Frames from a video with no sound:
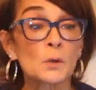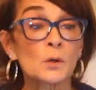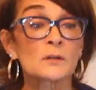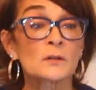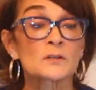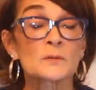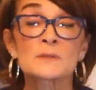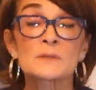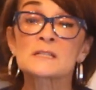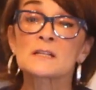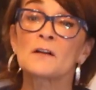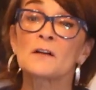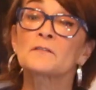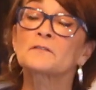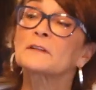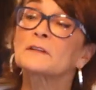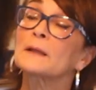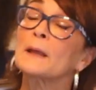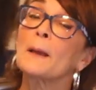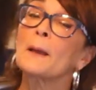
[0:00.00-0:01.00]
called
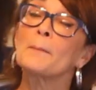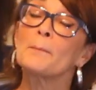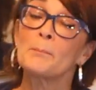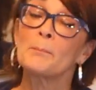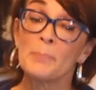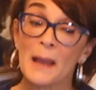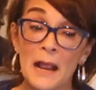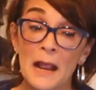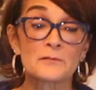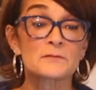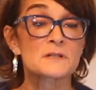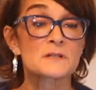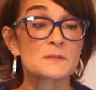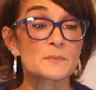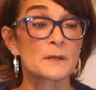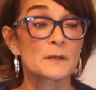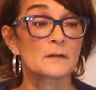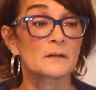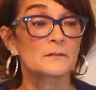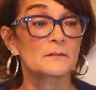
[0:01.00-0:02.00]
himself the
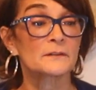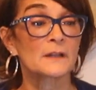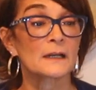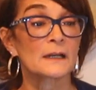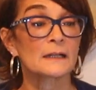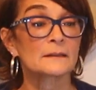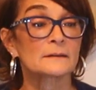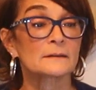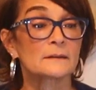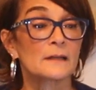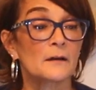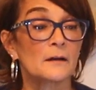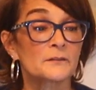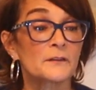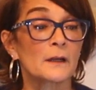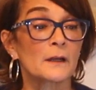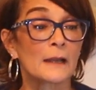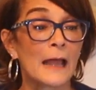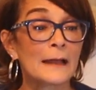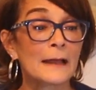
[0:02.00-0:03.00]
embarrassment of
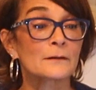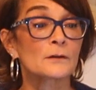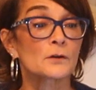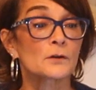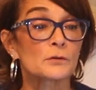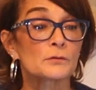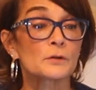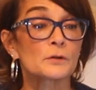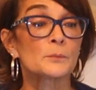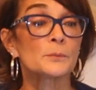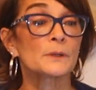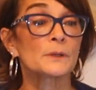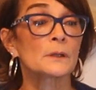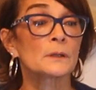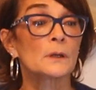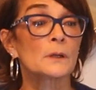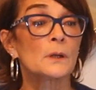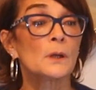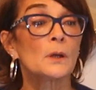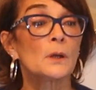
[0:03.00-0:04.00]
the Latin
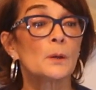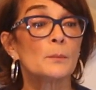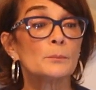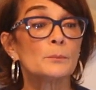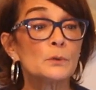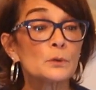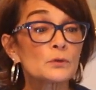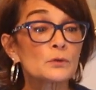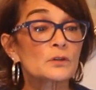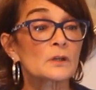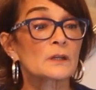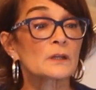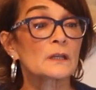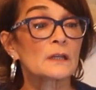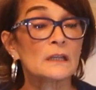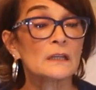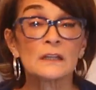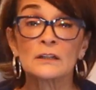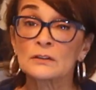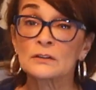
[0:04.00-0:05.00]
Caribbean
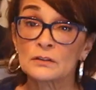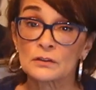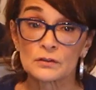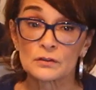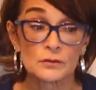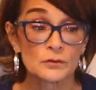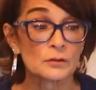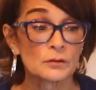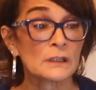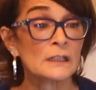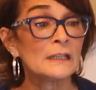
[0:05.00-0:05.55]
music industry.